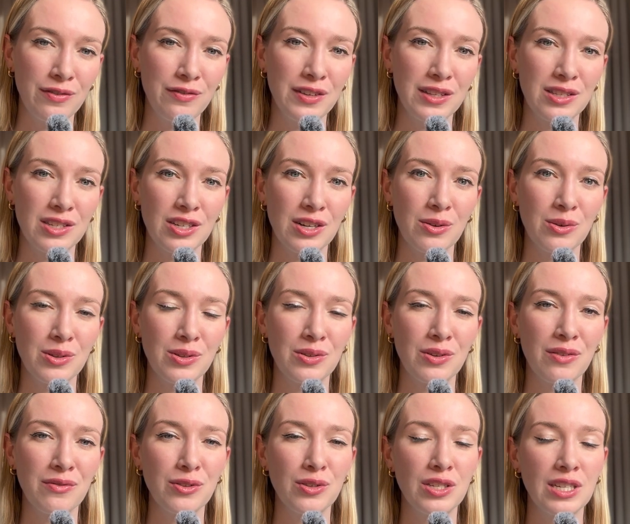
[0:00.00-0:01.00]
of Fitzgerald's
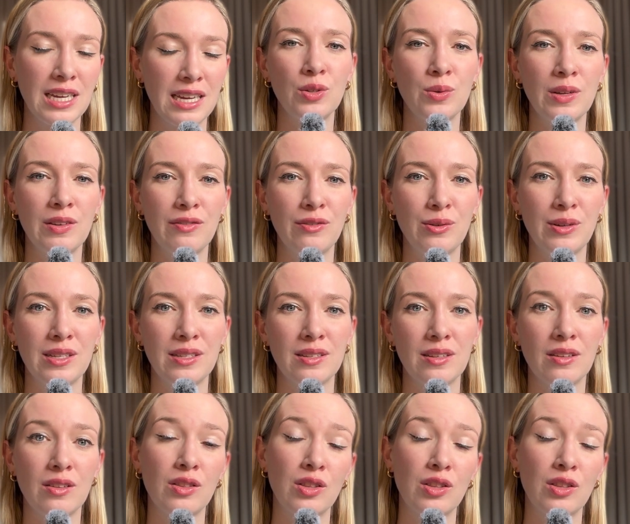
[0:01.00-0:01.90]
novel to influence